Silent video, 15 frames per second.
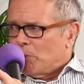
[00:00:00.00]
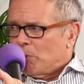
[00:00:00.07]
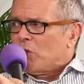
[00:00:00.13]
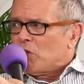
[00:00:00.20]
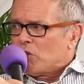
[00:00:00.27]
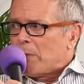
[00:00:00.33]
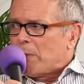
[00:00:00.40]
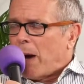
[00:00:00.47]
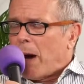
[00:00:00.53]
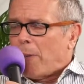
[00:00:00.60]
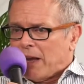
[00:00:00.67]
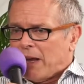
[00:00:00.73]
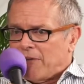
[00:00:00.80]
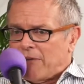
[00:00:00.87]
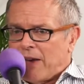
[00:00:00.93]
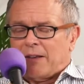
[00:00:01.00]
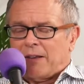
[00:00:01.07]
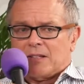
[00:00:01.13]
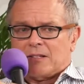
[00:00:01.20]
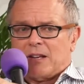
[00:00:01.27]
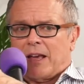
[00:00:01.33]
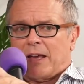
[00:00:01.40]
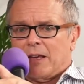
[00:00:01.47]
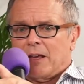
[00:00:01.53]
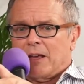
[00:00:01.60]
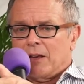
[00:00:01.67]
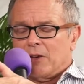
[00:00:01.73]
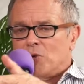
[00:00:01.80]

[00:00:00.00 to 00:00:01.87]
when you say public event, it's like